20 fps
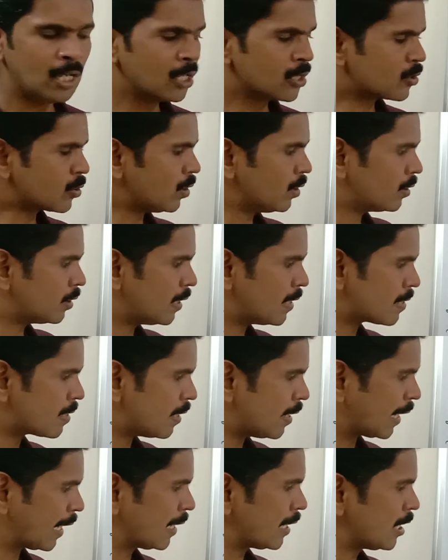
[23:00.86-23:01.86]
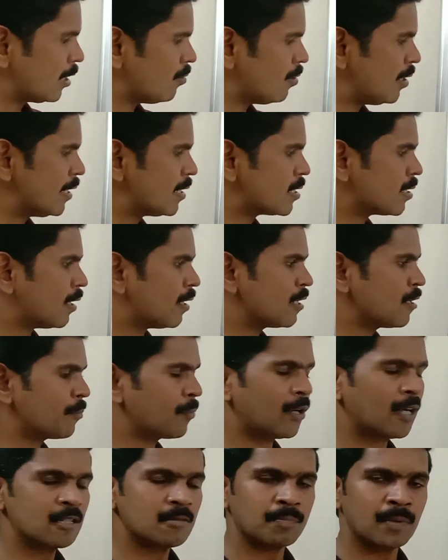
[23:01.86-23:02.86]
So this negatively charged
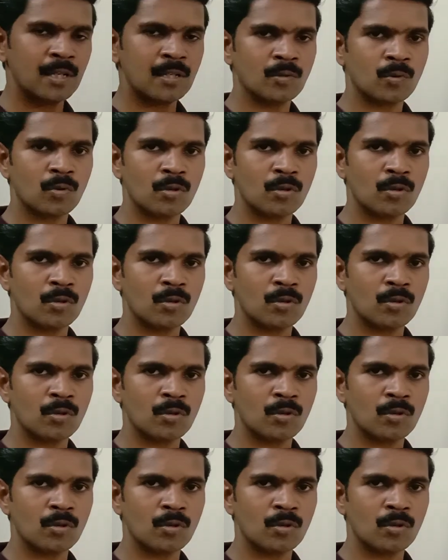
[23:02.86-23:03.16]
phosphate